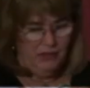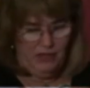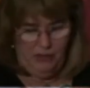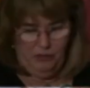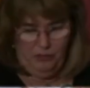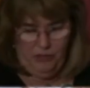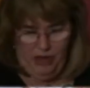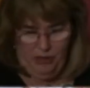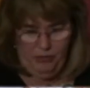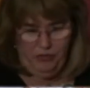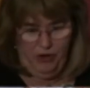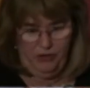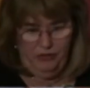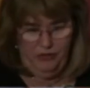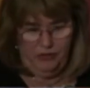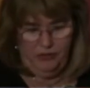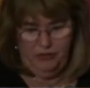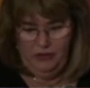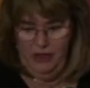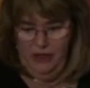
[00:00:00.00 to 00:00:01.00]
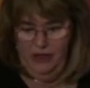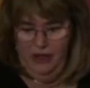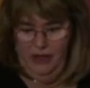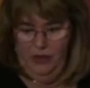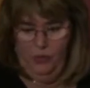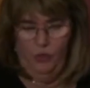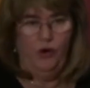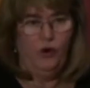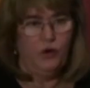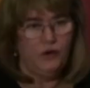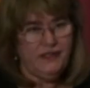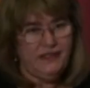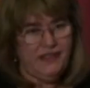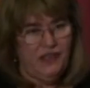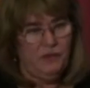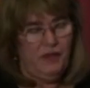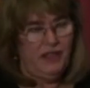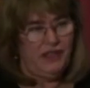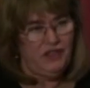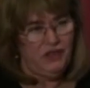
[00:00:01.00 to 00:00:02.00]
a, a brothel, were also
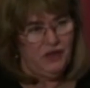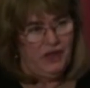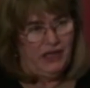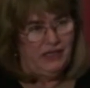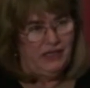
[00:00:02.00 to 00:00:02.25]
meant to